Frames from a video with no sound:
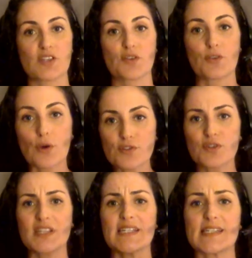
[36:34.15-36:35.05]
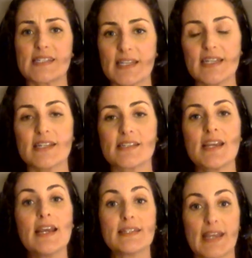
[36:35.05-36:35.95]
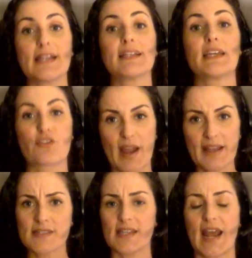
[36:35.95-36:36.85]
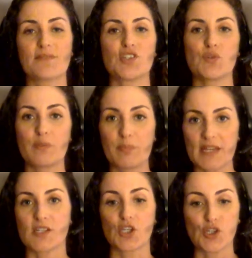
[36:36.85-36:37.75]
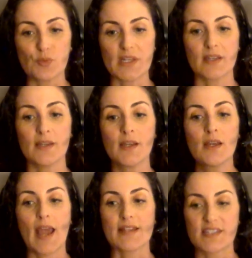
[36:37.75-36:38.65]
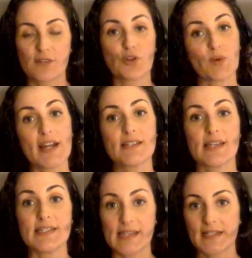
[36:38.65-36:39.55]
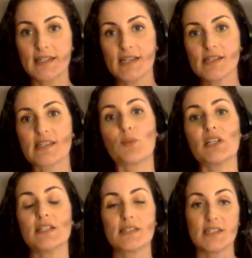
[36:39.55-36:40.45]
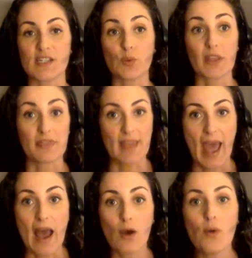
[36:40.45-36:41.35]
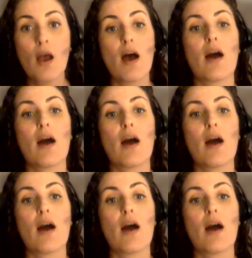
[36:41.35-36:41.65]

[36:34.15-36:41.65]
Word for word: So those are the insidious daily threats that have to do with basic human and civil rights and dignities that we need to deal with now,